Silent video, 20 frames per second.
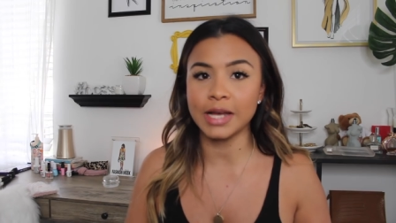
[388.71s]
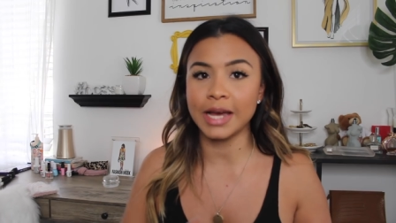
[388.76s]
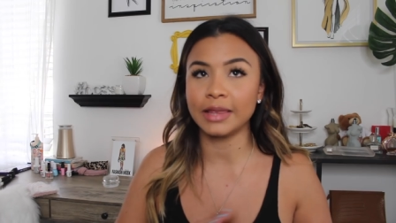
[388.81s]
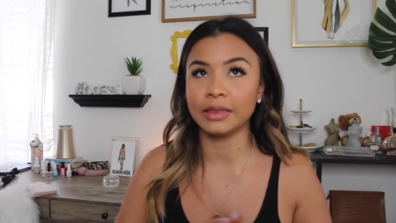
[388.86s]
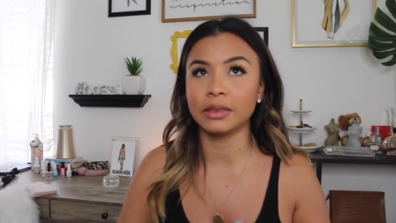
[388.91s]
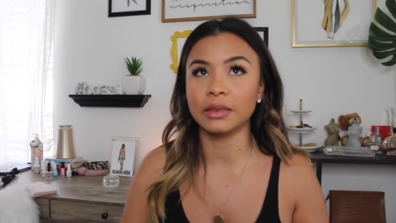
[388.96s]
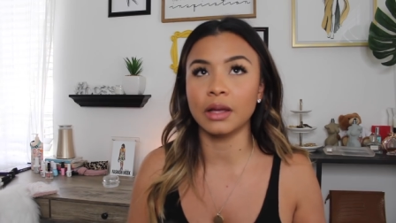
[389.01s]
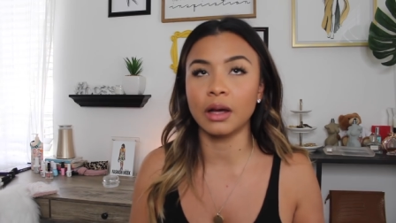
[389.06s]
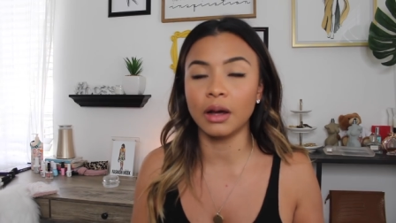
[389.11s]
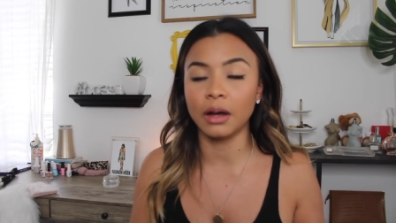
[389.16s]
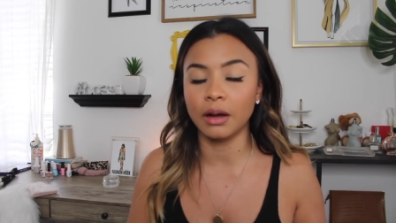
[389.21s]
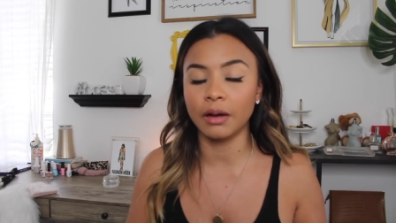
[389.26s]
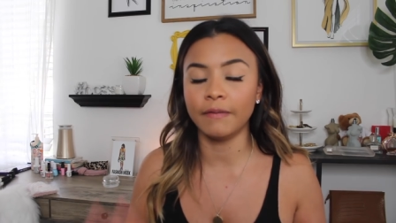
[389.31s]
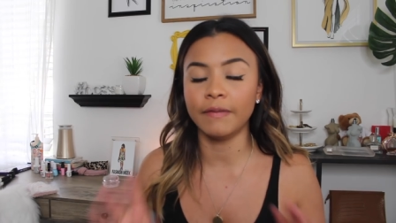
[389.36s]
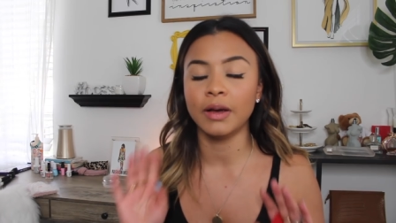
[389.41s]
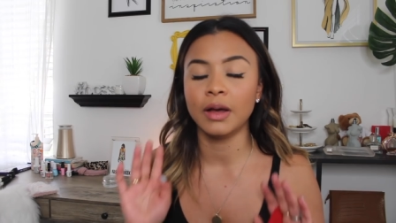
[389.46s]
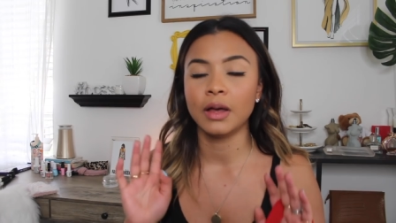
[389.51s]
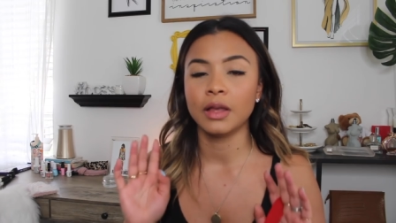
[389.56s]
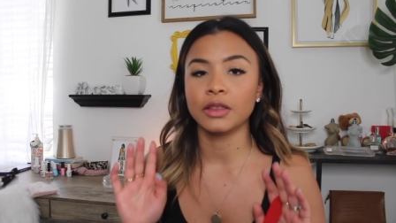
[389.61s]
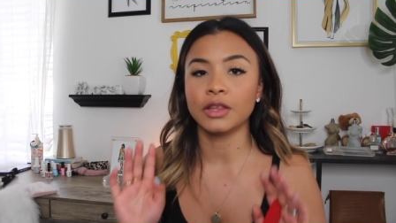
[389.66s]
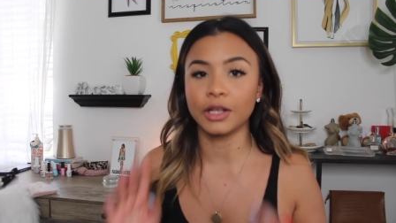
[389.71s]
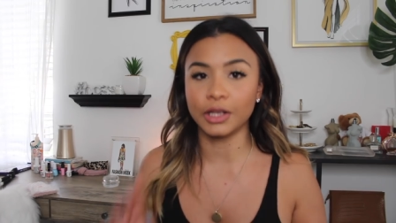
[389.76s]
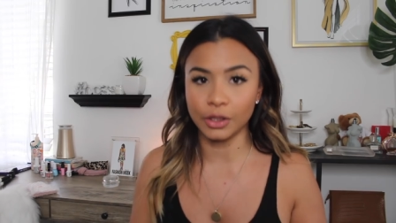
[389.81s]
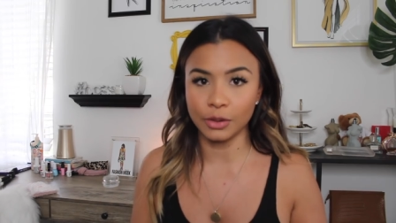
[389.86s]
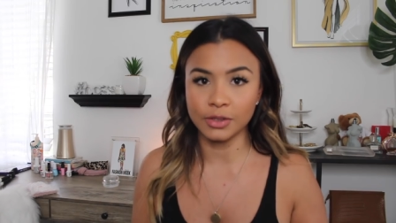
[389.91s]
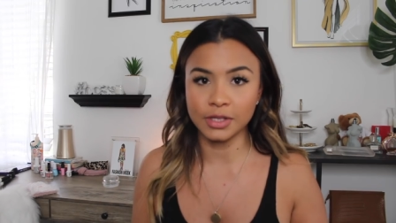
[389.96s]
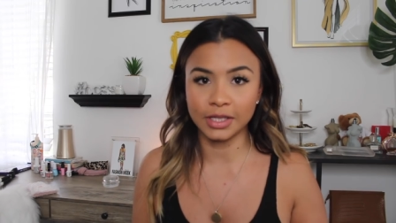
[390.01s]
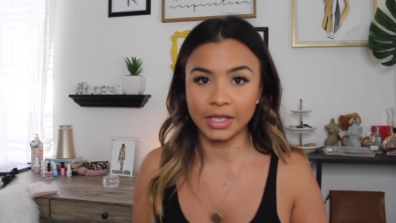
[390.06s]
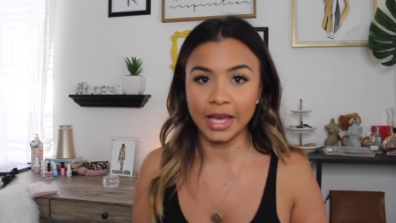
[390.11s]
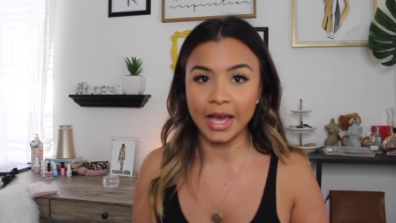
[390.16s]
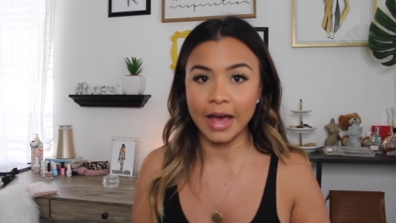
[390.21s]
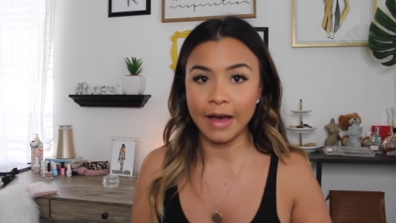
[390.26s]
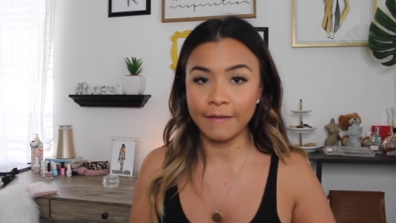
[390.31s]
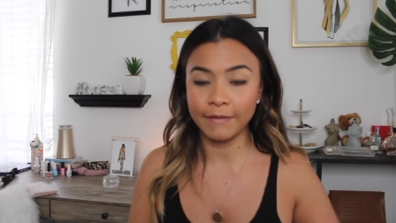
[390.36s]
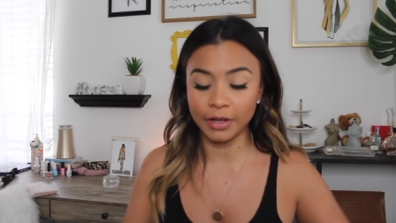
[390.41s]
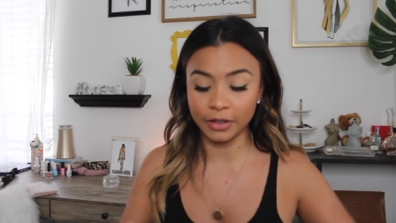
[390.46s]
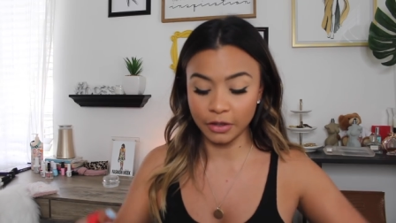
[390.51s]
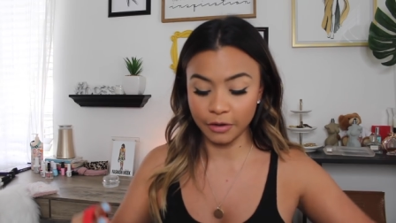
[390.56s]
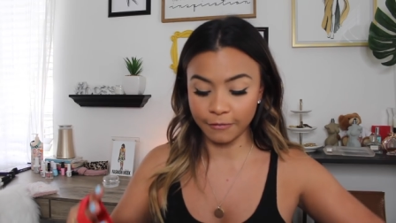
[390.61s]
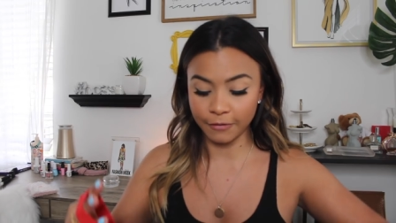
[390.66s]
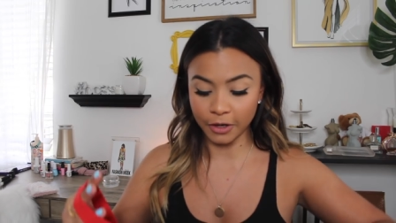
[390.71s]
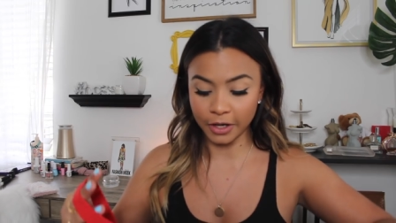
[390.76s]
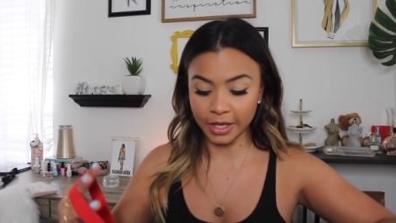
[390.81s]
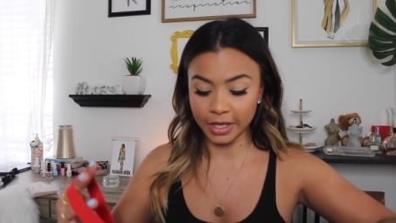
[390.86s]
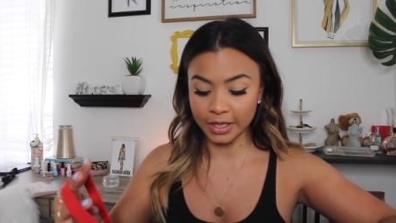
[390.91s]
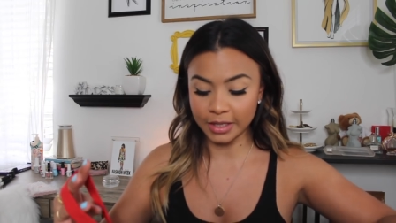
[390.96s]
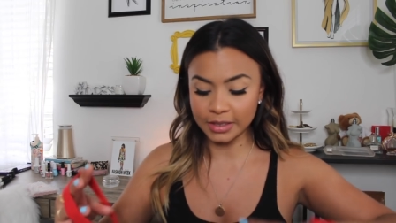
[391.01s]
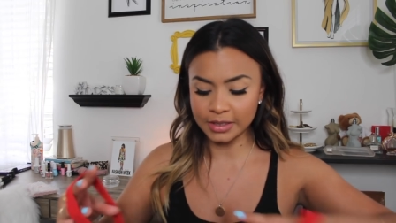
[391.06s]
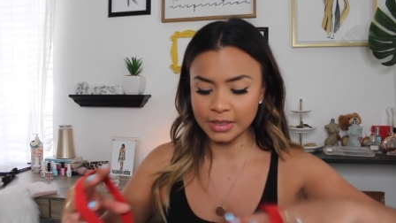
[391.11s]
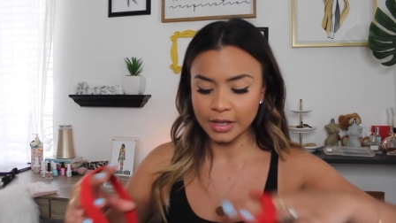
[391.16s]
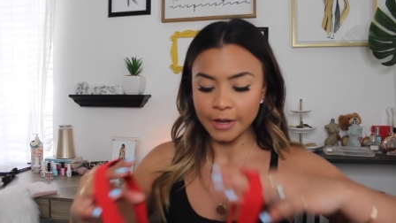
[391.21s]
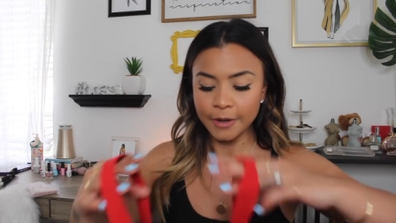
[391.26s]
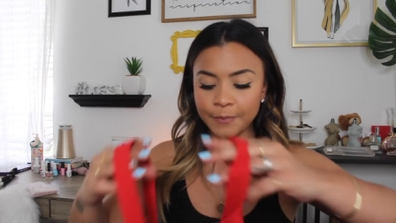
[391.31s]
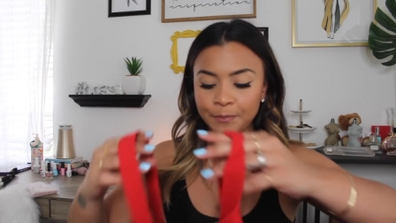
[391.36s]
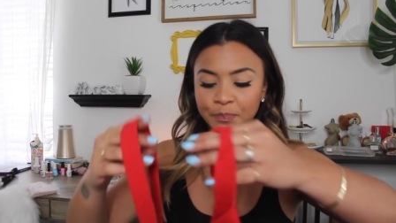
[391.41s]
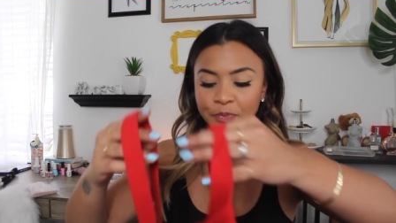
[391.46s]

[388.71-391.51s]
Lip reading: I love the clothes that they have on there for kids.